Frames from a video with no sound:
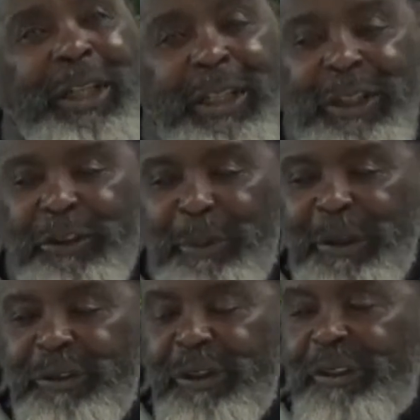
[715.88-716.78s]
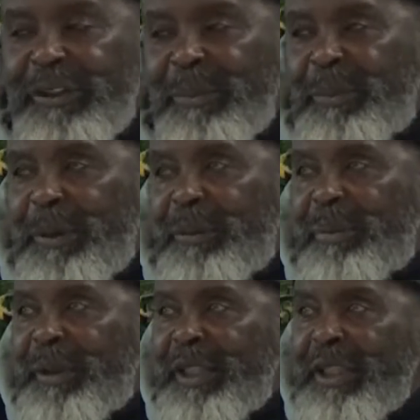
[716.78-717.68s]
especially some people
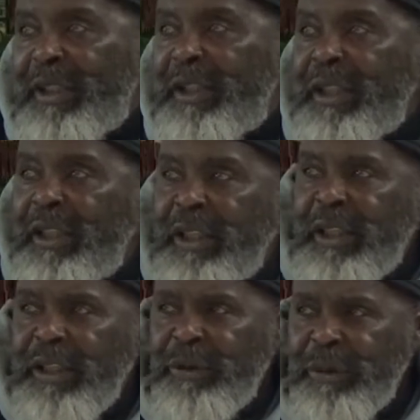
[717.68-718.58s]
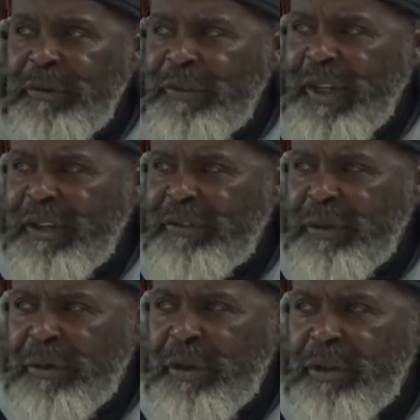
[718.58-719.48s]
been here 25,
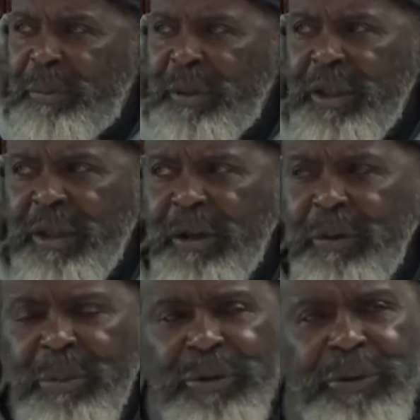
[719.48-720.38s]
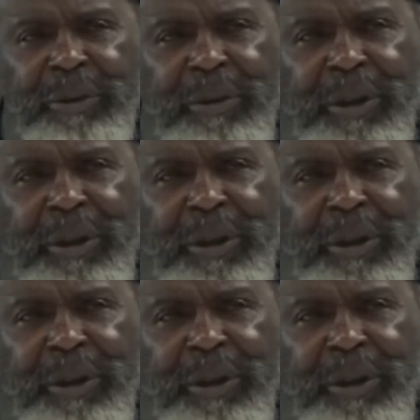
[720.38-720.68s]
30, you've been here almost 30